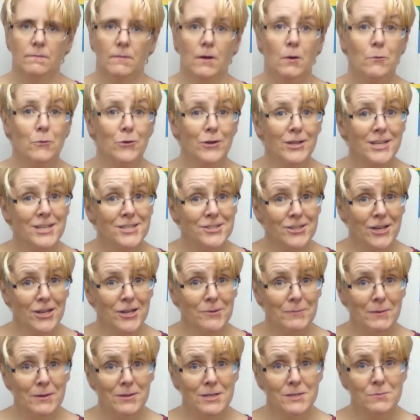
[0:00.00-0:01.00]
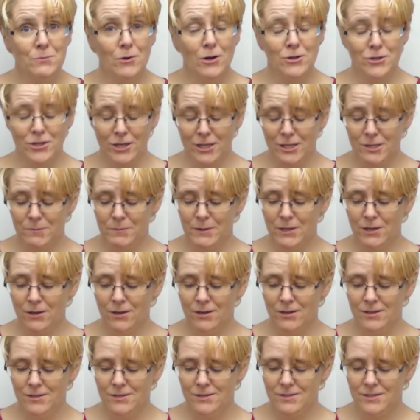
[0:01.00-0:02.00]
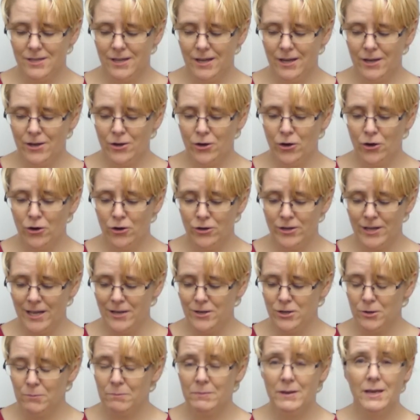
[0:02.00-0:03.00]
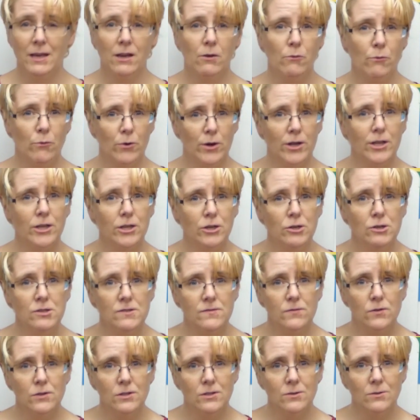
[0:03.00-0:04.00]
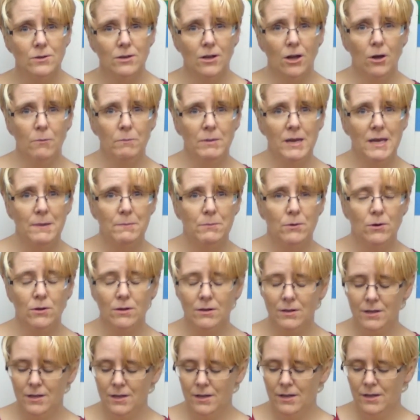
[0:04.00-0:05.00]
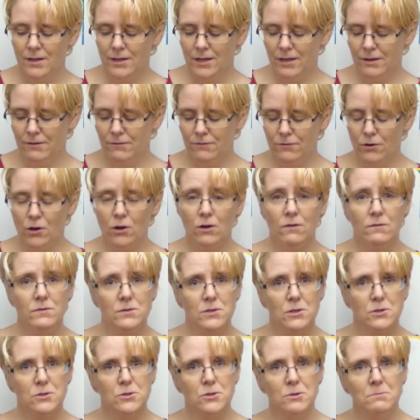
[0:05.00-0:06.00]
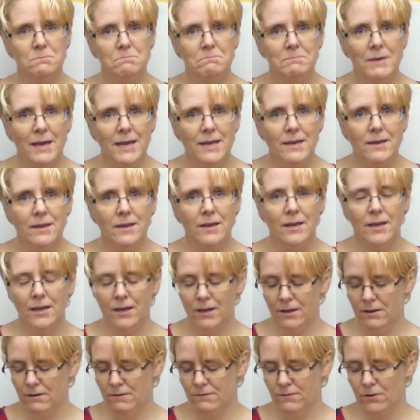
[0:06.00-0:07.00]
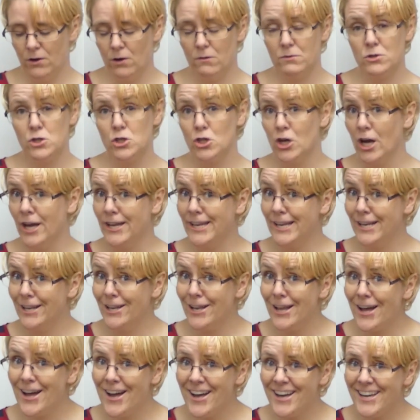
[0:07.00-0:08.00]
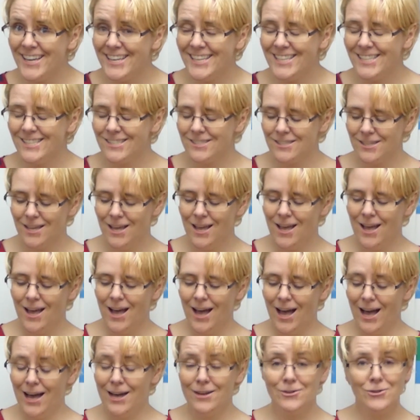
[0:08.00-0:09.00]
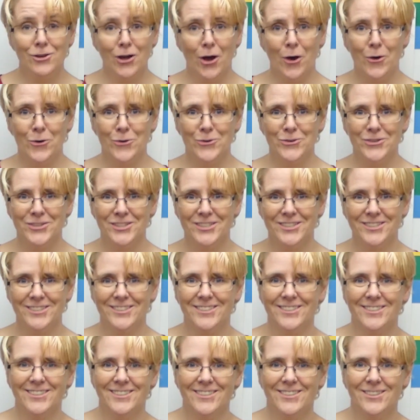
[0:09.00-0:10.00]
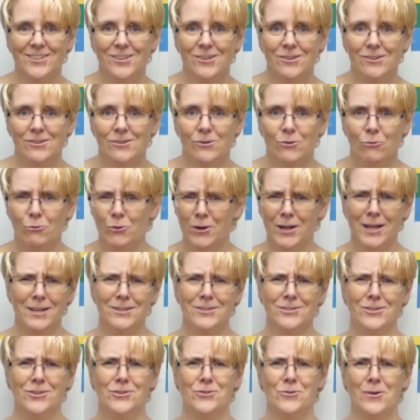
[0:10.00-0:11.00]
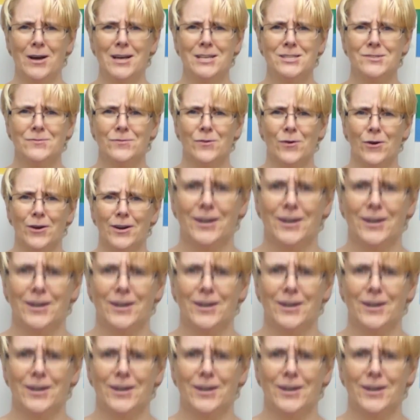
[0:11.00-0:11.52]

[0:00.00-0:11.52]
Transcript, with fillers: I'm really excited about this project because it could end up being really useful to a lot of people. It involves some making, it involves shiny lights, and code. What else could you ask for?